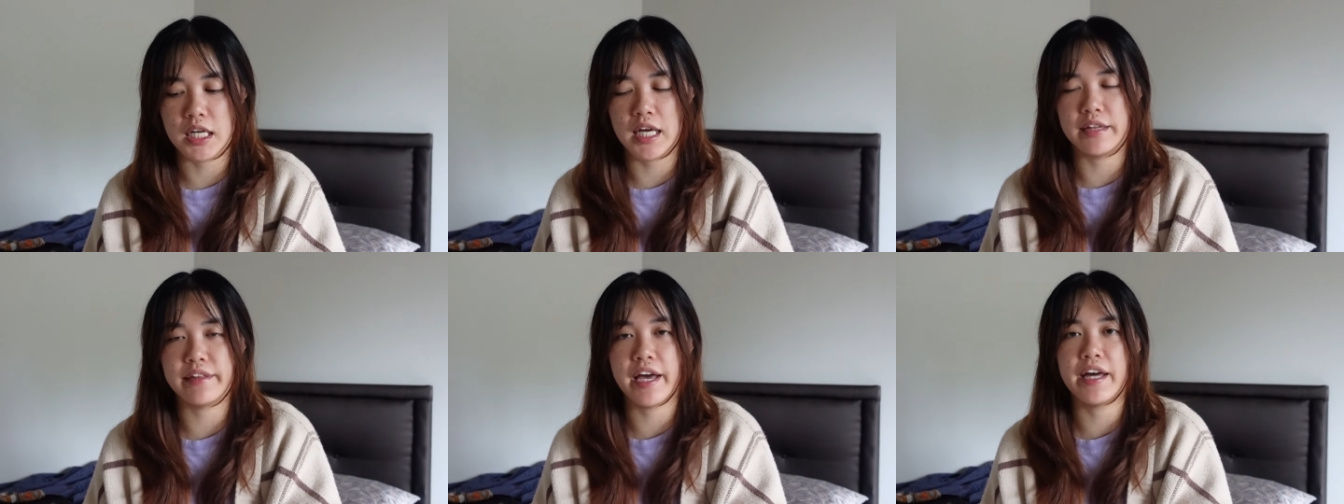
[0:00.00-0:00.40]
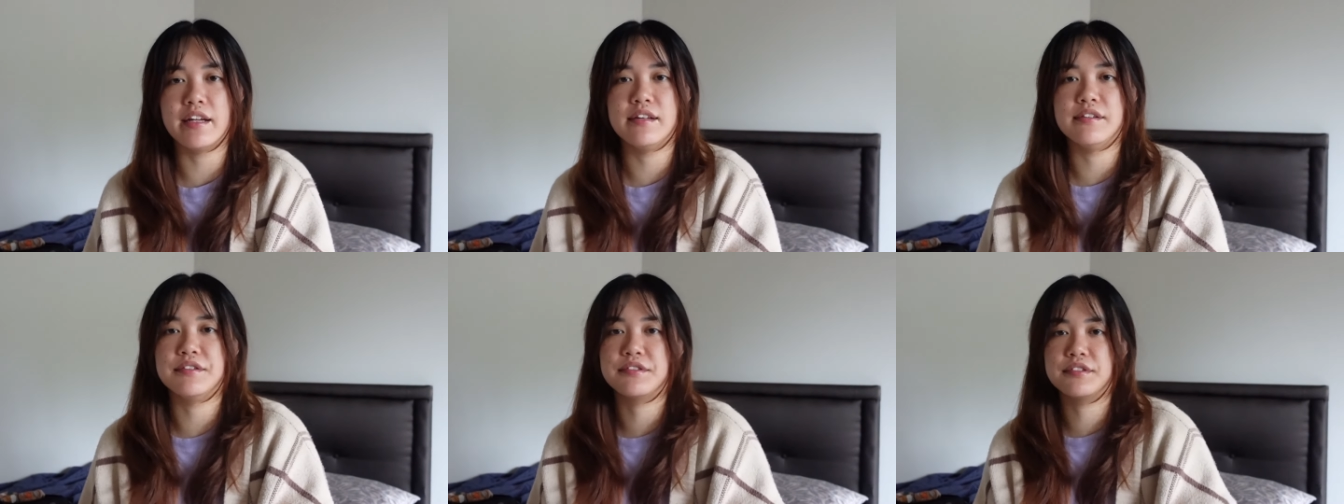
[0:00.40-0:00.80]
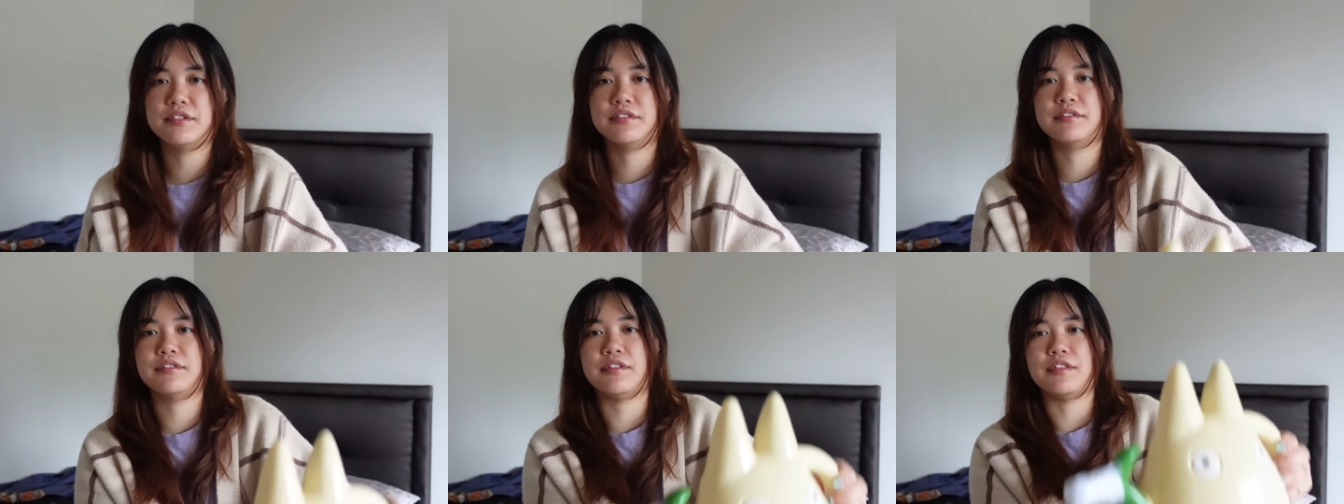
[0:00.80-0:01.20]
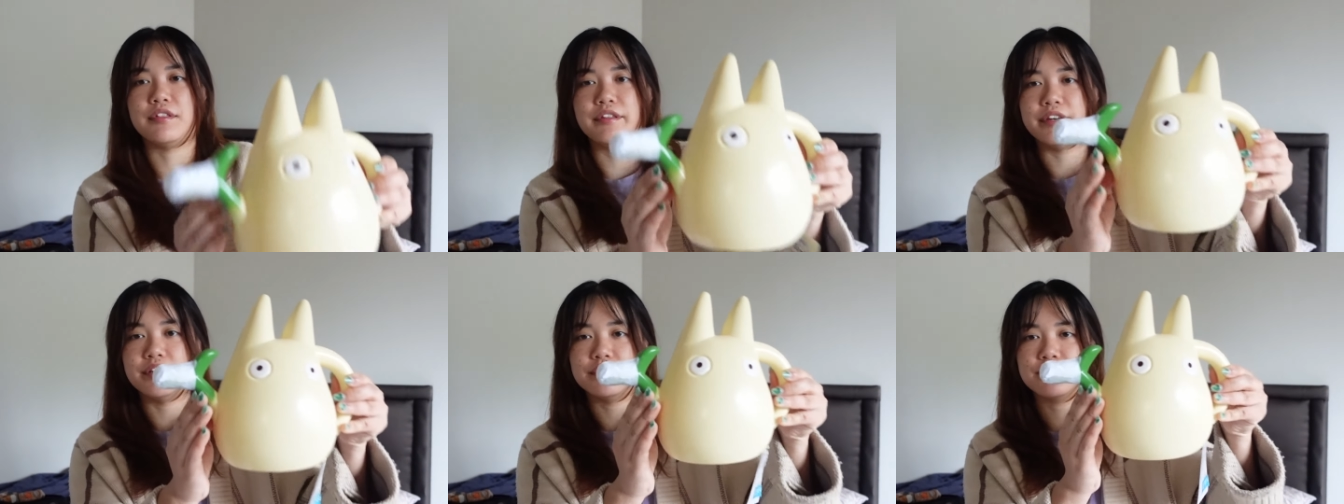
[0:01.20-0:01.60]
and that is
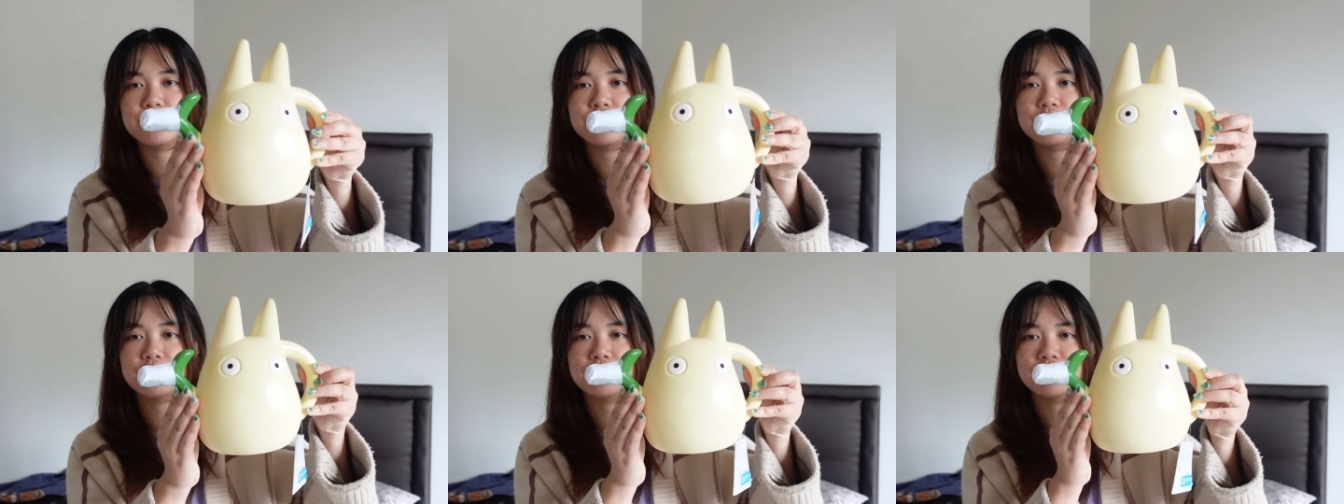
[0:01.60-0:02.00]
this.